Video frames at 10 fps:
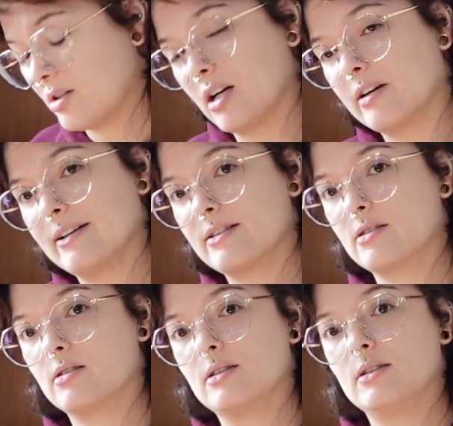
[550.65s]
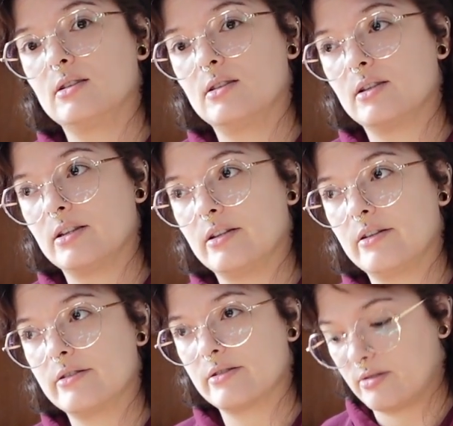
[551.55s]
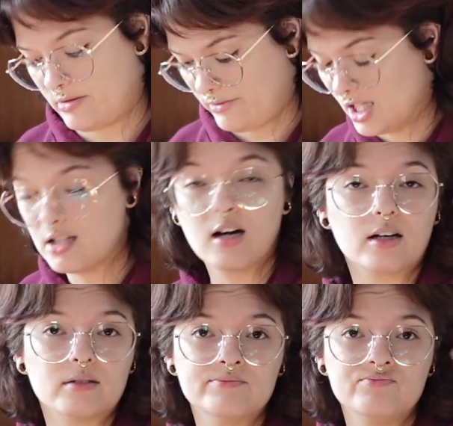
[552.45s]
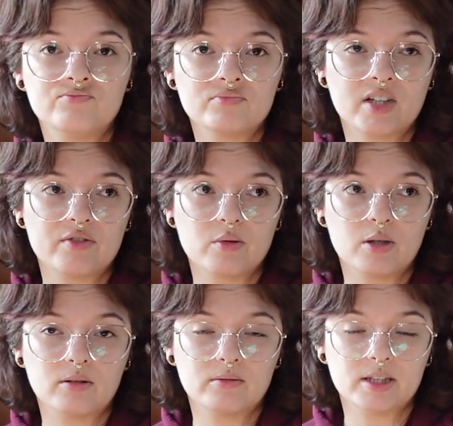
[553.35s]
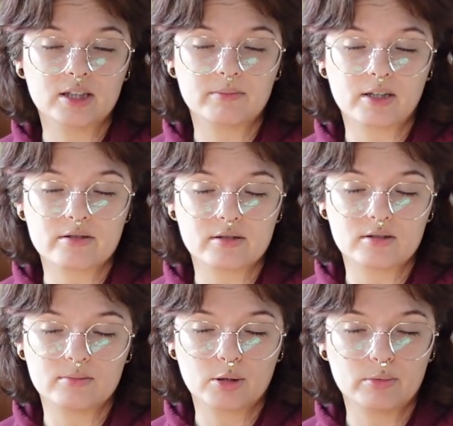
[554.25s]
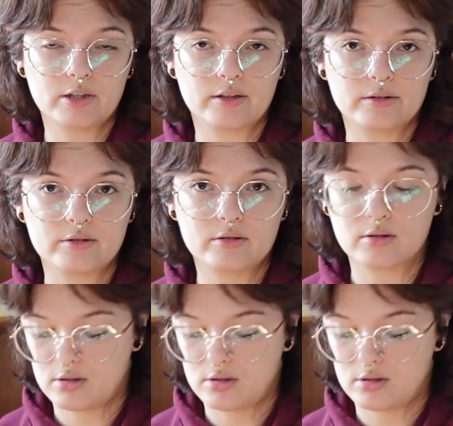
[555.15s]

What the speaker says: carrot is young, if you will, in comparison to purple carrots.